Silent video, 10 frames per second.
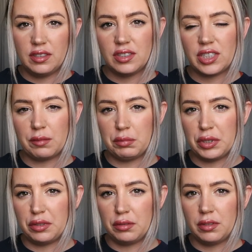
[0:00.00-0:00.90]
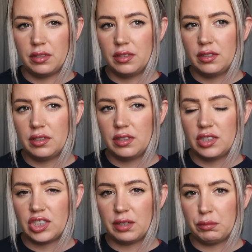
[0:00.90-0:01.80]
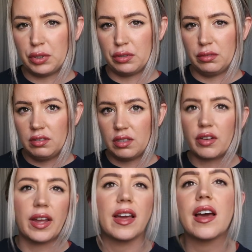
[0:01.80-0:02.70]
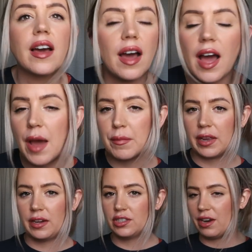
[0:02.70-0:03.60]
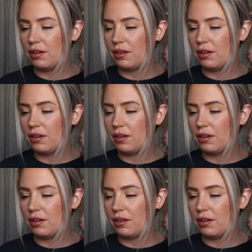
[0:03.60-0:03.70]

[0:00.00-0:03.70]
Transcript: Shampoo. Shampoo. Okay, I'm gonna get in the